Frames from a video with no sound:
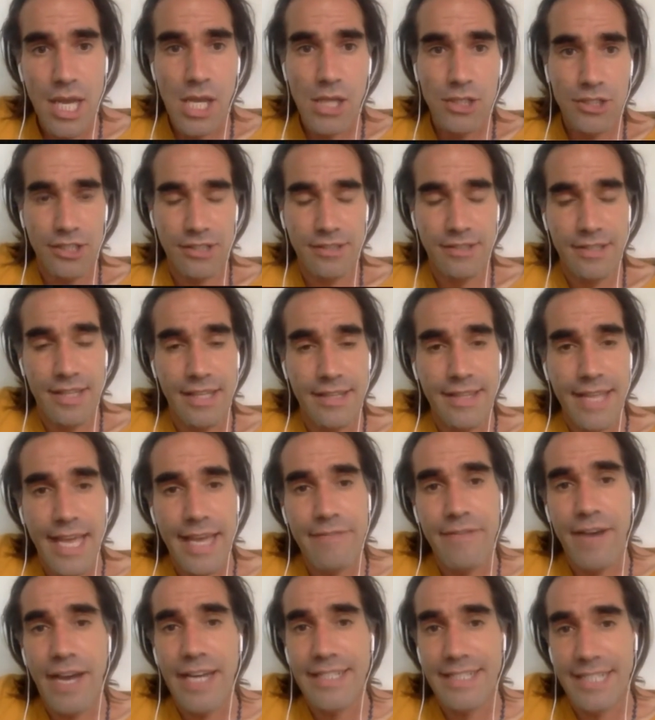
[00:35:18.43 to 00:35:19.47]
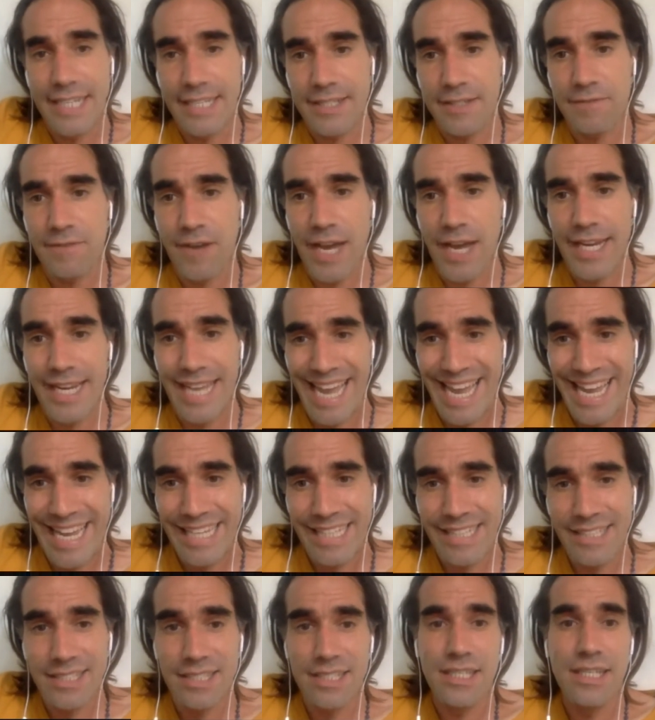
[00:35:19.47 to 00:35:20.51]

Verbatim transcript: which is that they've identified eight